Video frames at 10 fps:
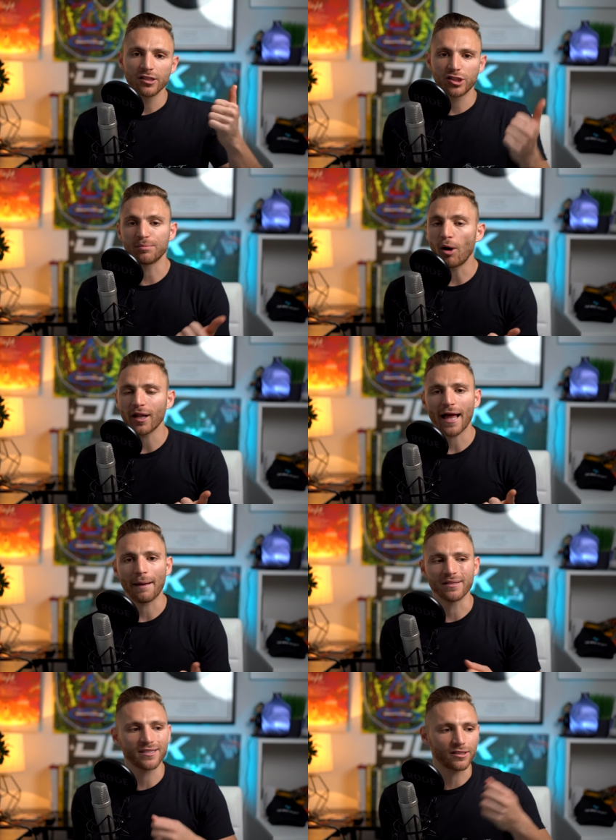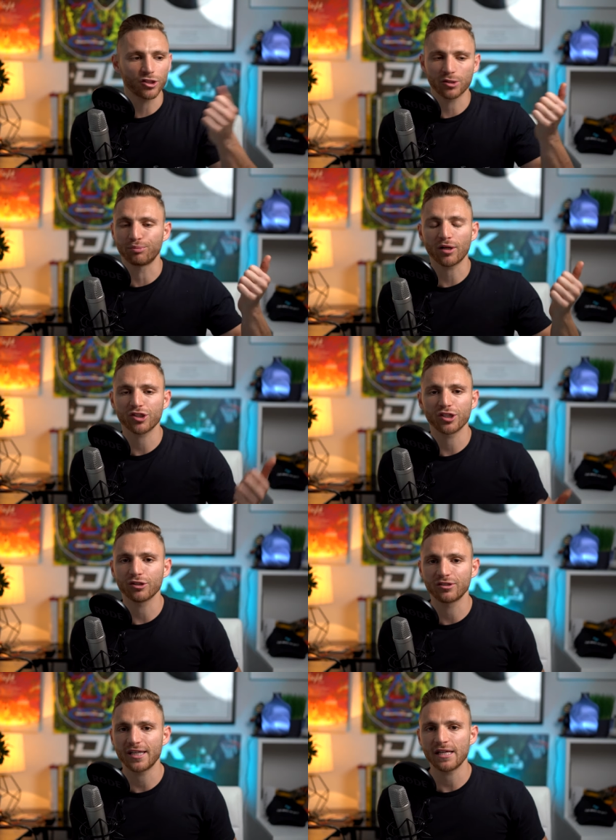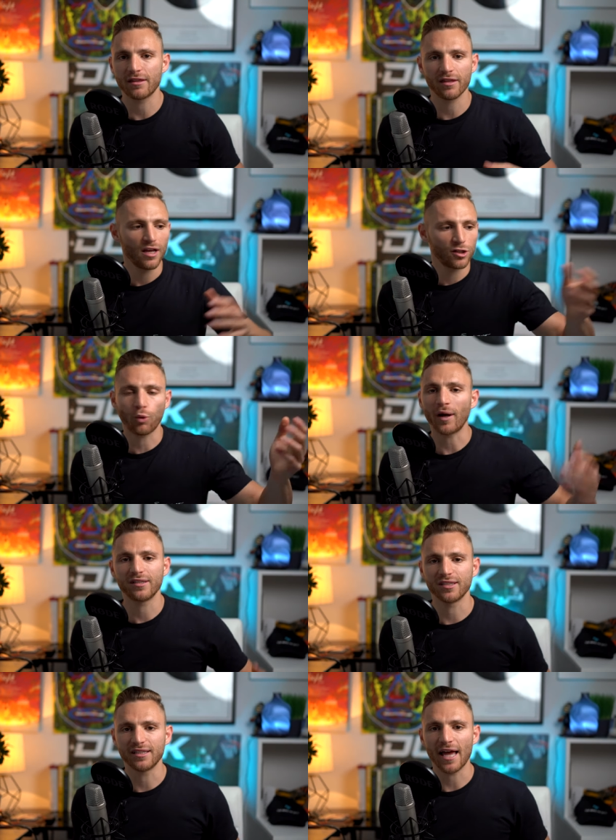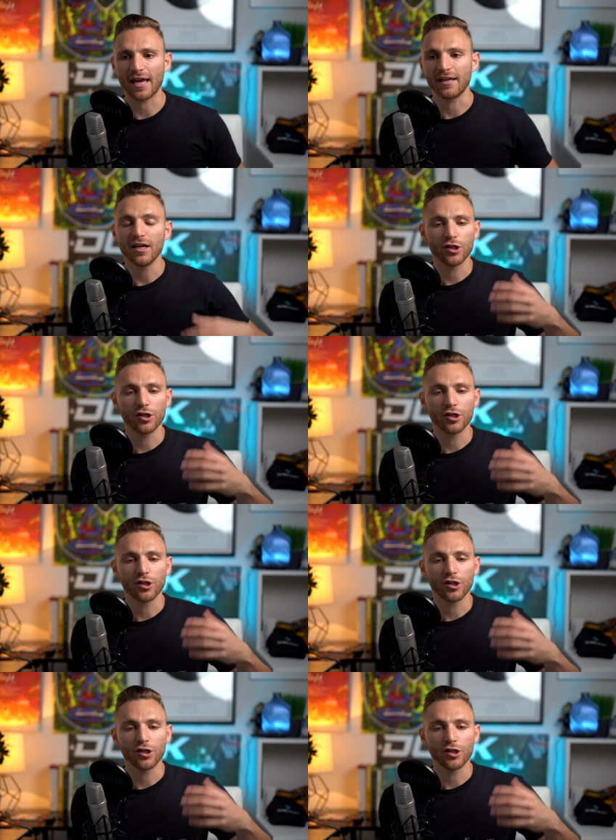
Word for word: small habits like just brushing your teeth twice a day.